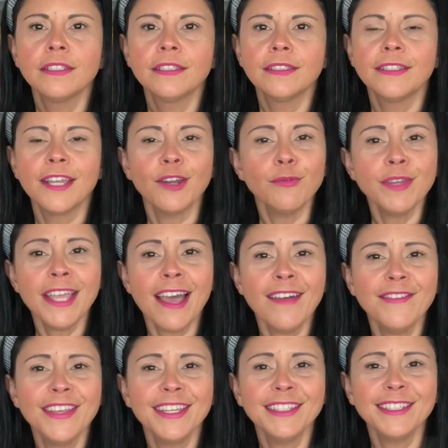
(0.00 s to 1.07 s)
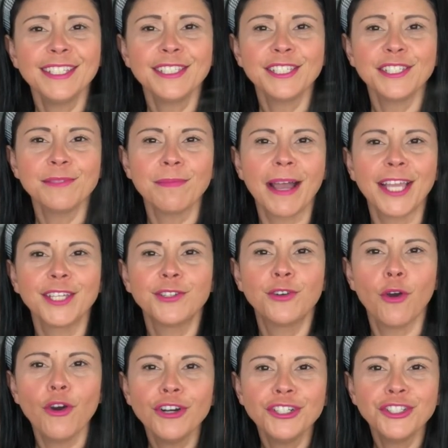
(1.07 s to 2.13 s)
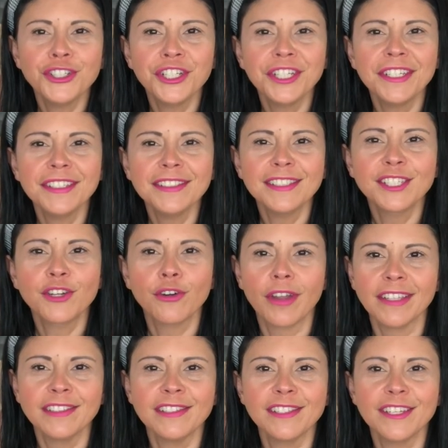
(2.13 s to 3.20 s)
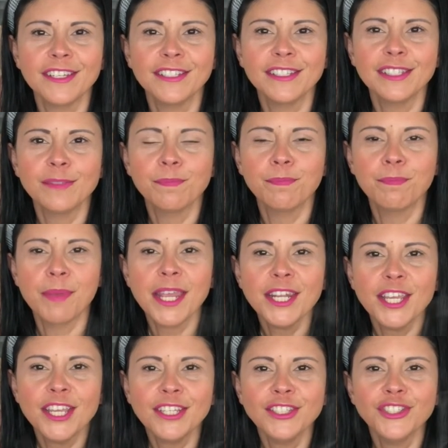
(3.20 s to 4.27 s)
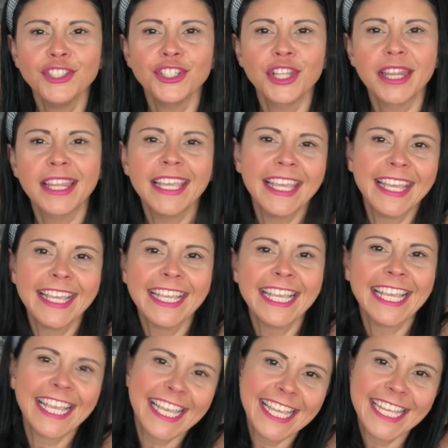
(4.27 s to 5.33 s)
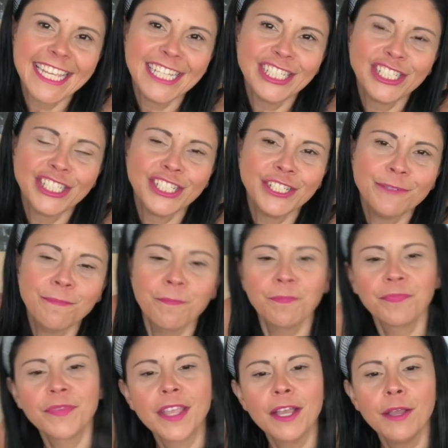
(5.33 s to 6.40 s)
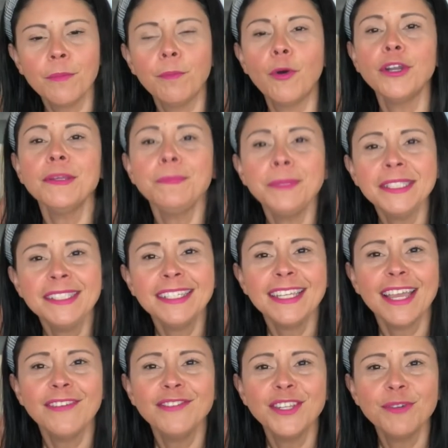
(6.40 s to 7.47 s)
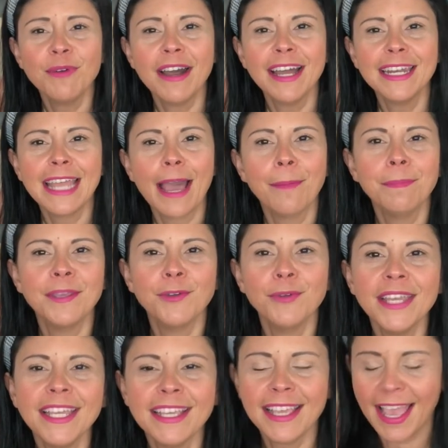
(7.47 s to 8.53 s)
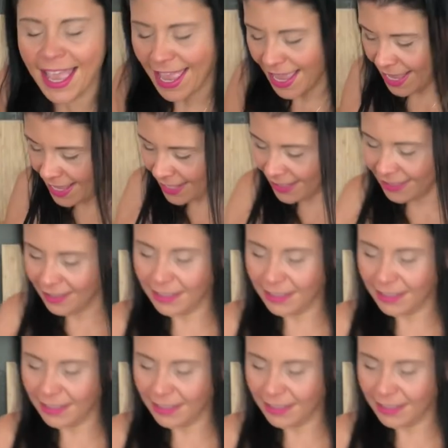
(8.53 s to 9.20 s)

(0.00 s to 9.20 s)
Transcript: There we have it. This is my gorgeous crustless spinach leek quiche. Bon appetit everyone. Happy weekend.